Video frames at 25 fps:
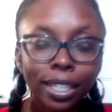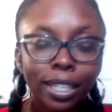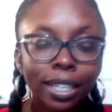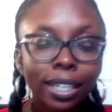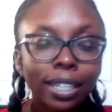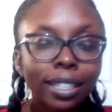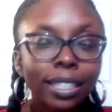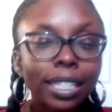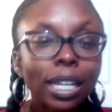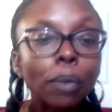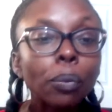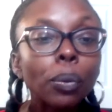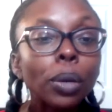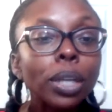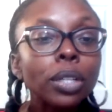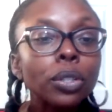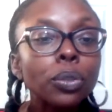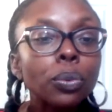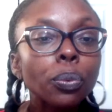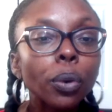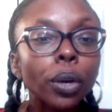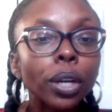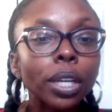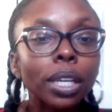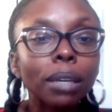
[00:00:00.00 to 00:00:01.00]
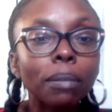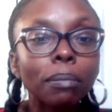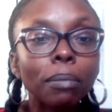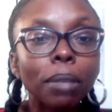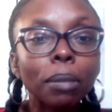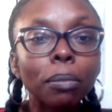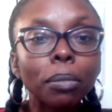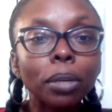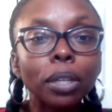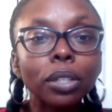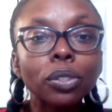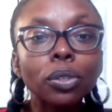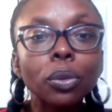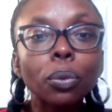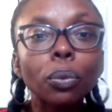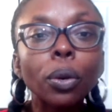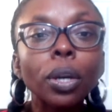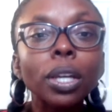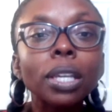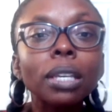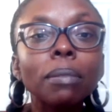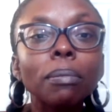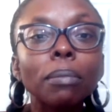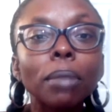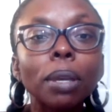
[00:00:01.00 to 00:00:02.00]
Now, what is working memory? So
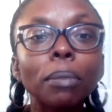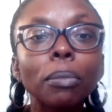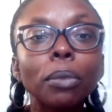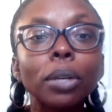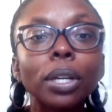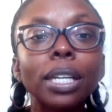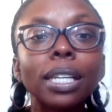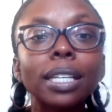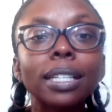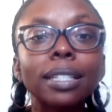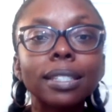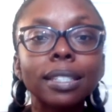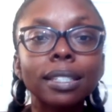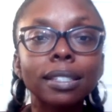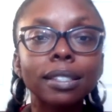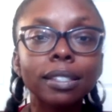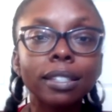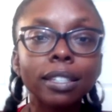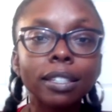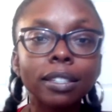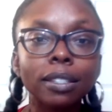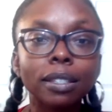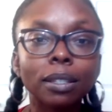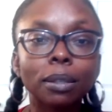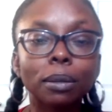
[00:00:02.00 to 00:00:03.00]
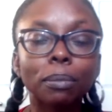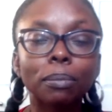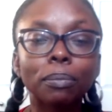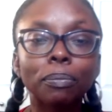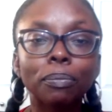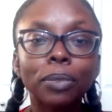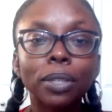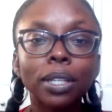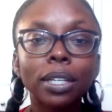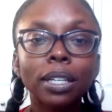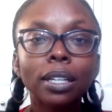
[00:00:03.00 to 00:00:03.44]
working memory is a system,